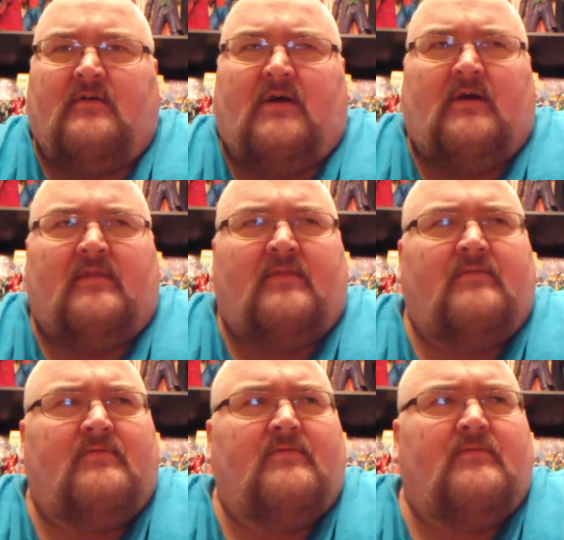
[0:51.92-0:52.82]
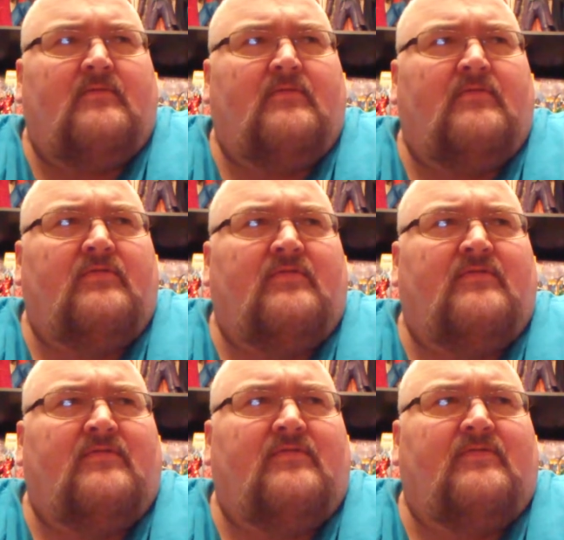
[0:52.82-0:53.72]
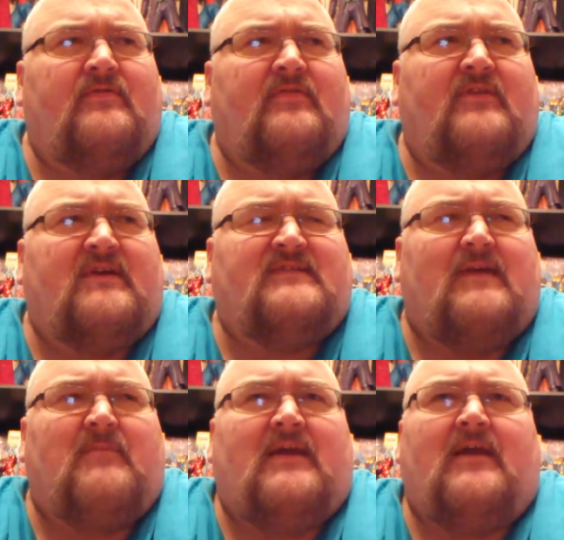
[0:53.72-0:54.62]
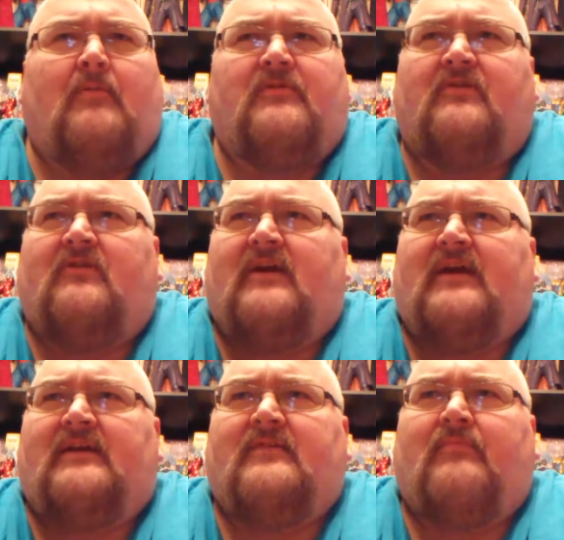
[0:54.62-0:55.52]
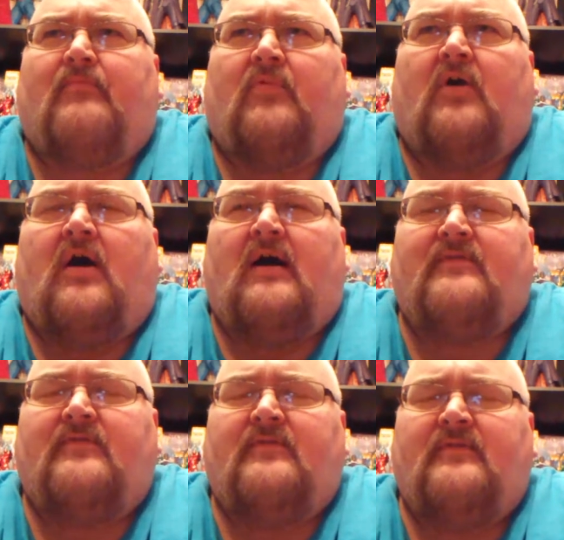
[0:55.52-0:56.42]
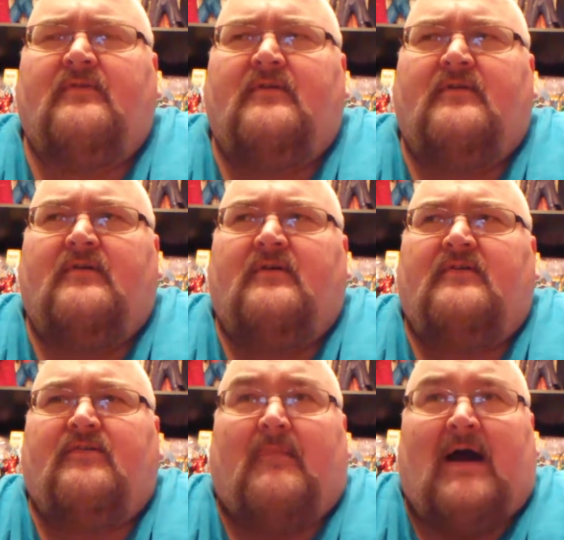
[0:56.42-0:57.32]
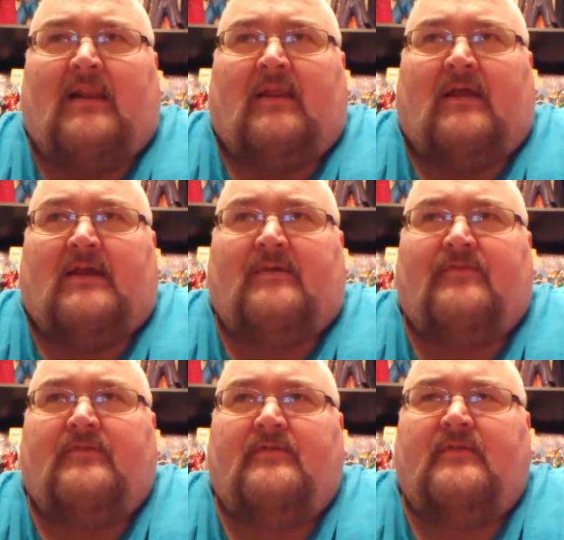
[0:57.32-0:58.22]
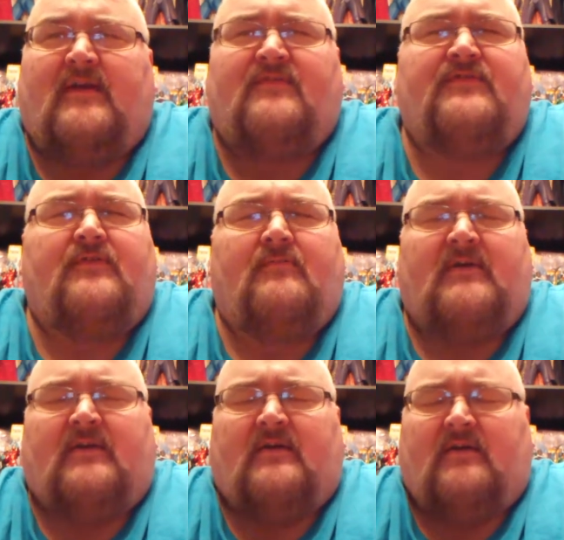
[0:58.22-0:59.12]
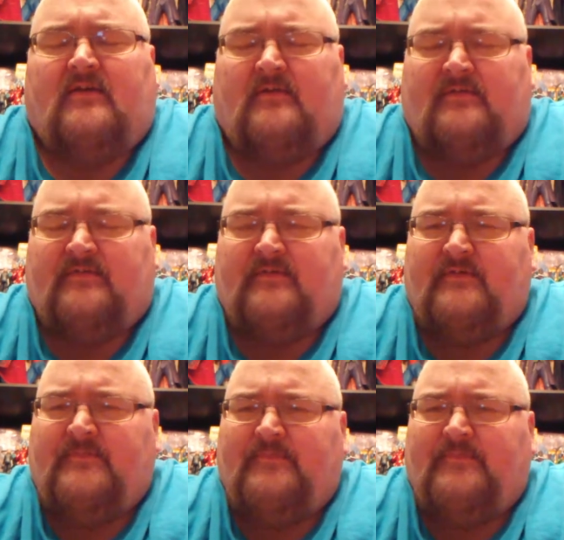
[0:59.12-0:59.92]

um, things that man helped create, brought to my life and so many others.